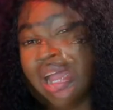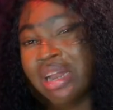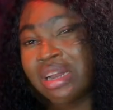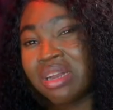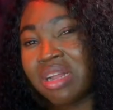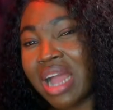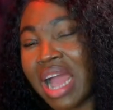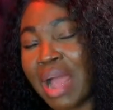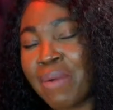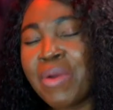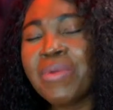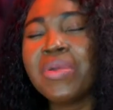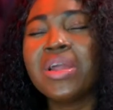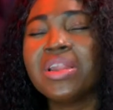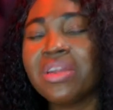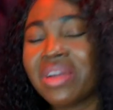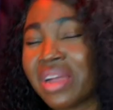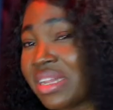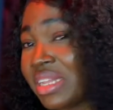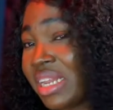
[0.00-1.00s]
And when we
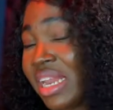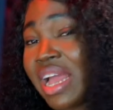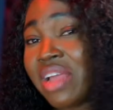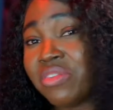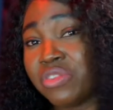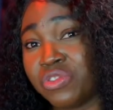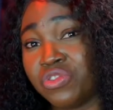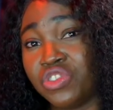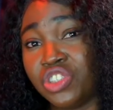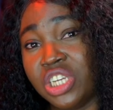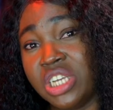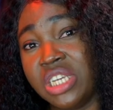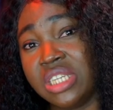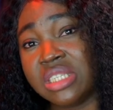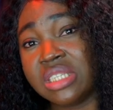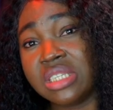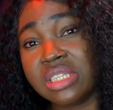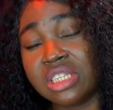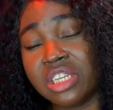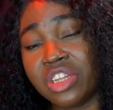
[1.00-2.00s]
look at the life of
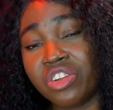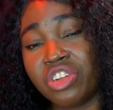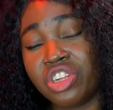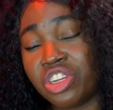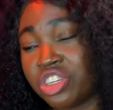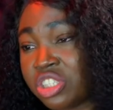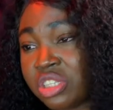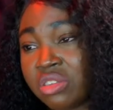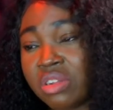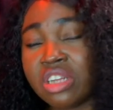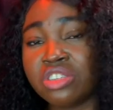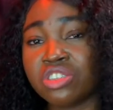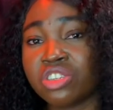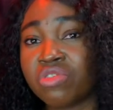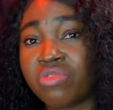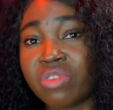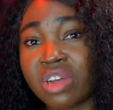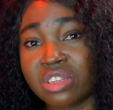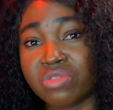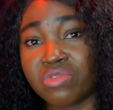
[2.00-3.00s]
Jesus, let's
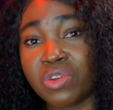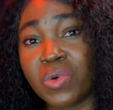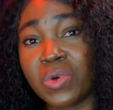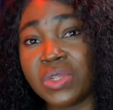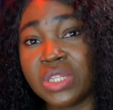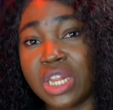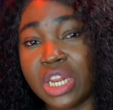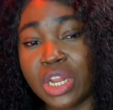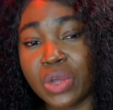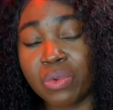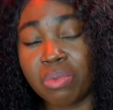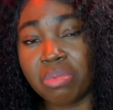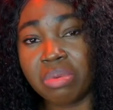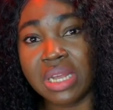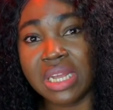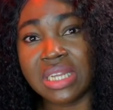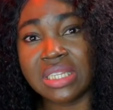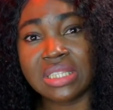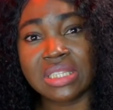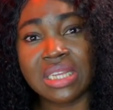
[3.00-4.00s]
just fast forward a little
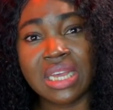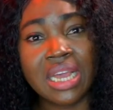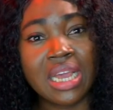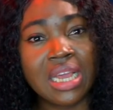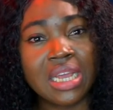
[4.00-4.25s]
bit.